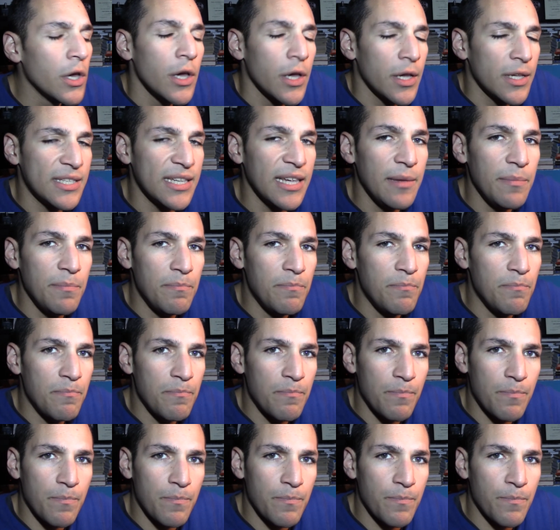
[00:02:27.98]
See,
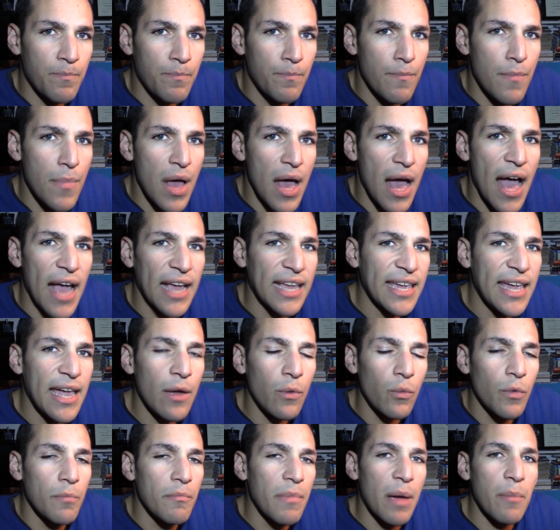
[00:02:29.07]
I
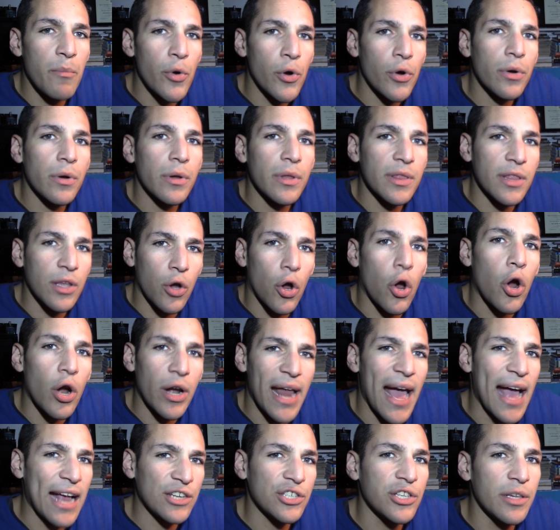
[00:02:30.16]
can't remember the
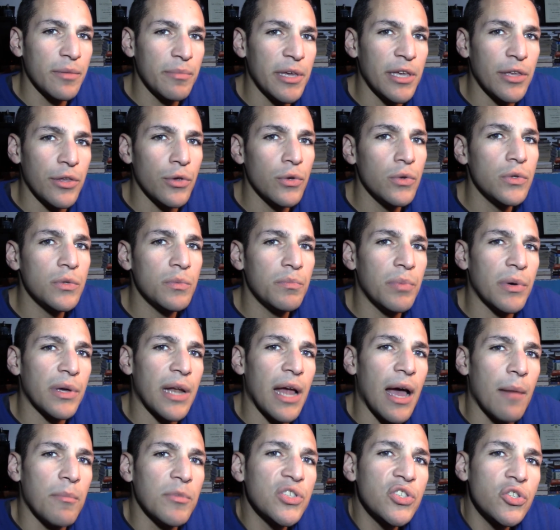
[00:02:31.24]
card actually being used, but
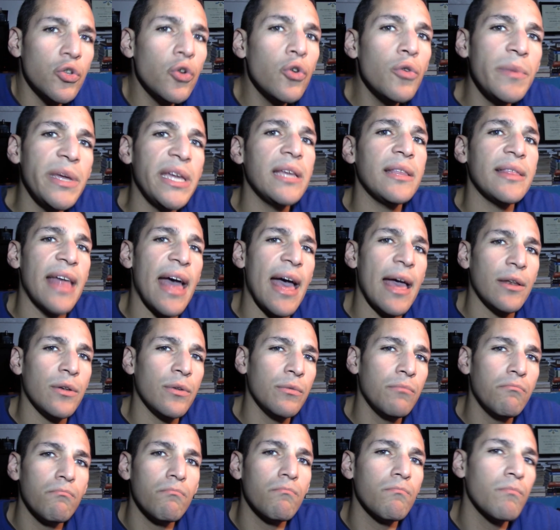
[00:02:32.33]
I'm assuming that
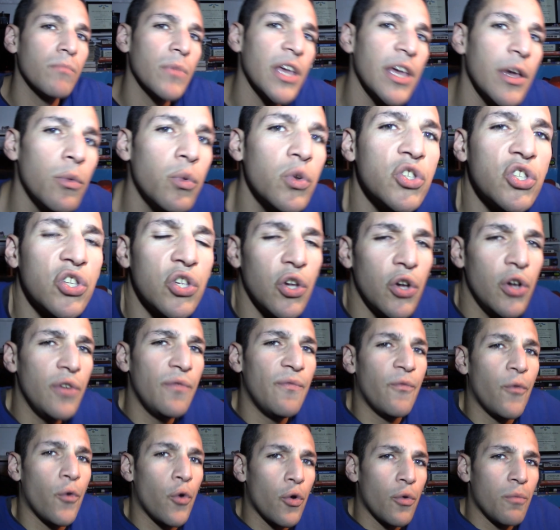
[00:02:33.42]
it was good
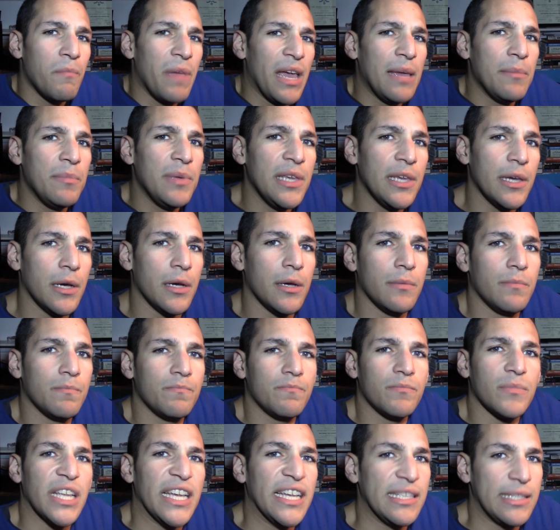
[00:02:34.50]
for maybe a
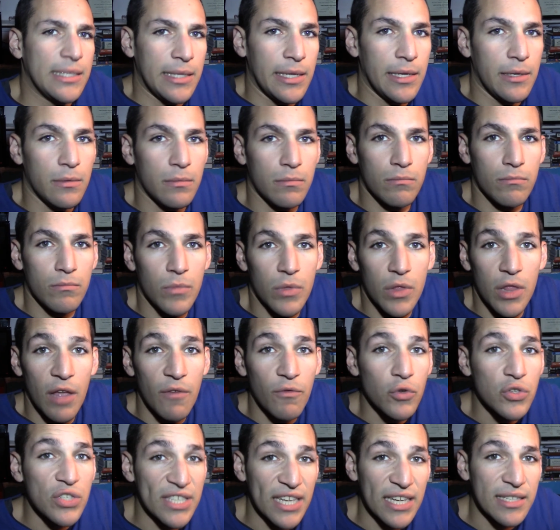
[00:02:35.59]
instant
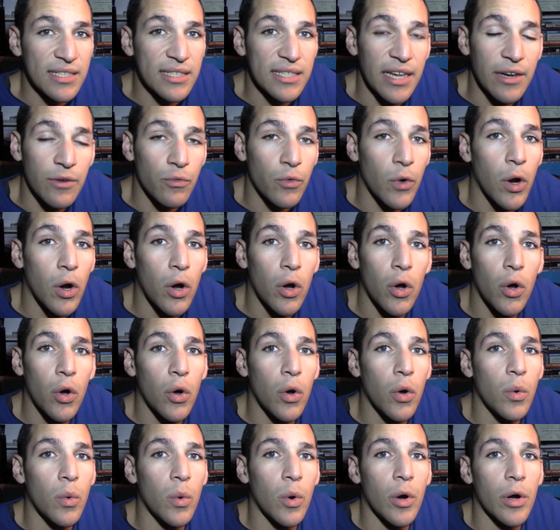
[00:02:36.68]
level 6
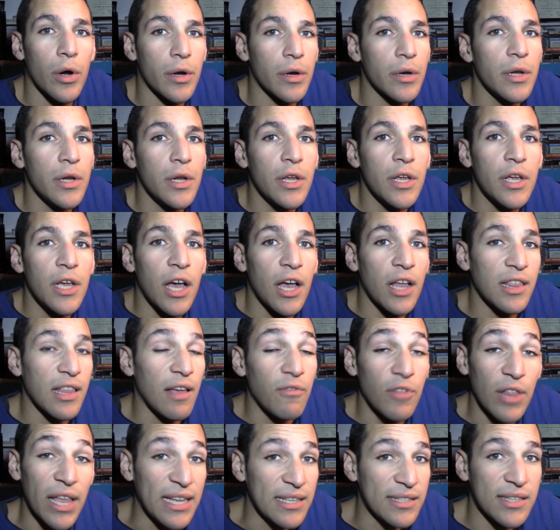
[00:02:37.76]
synchro or a
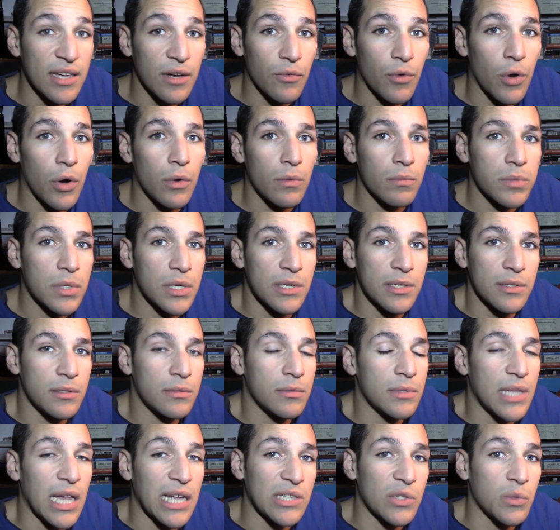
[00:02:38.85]
level 8 synchro, because
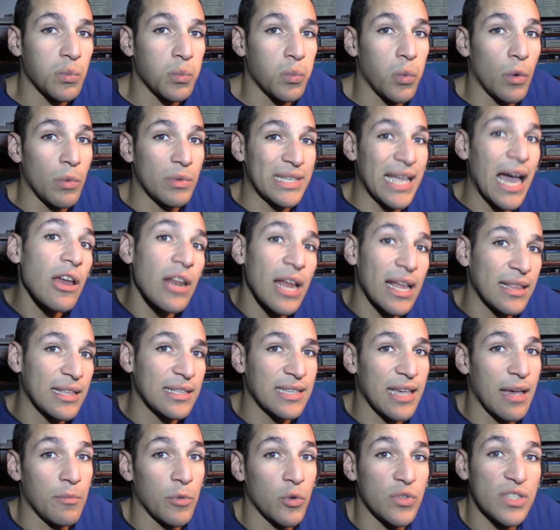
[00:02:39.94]
that's what was out at the
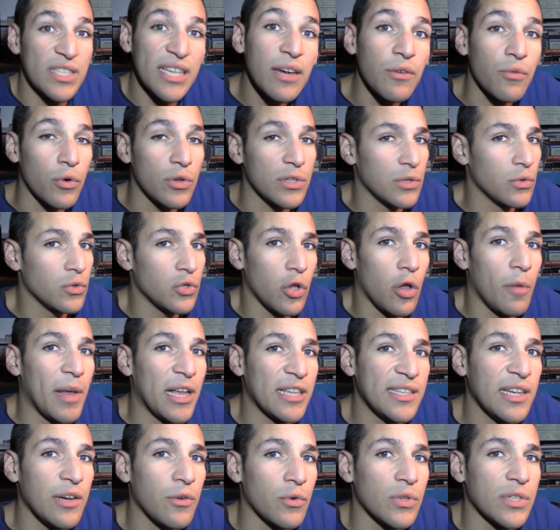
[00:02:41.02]
time. It was synchros. It was all about
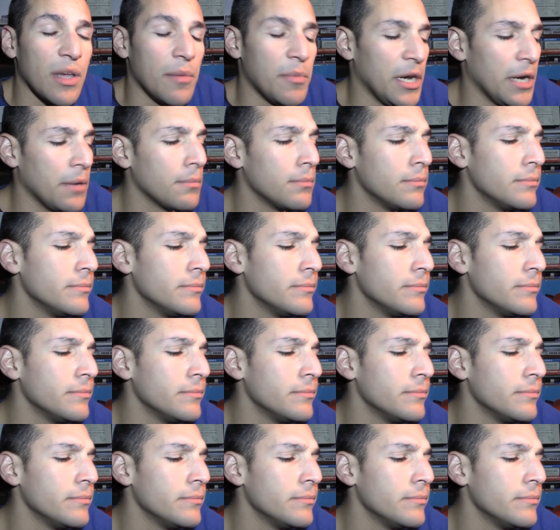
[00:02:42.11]
synchro summoning.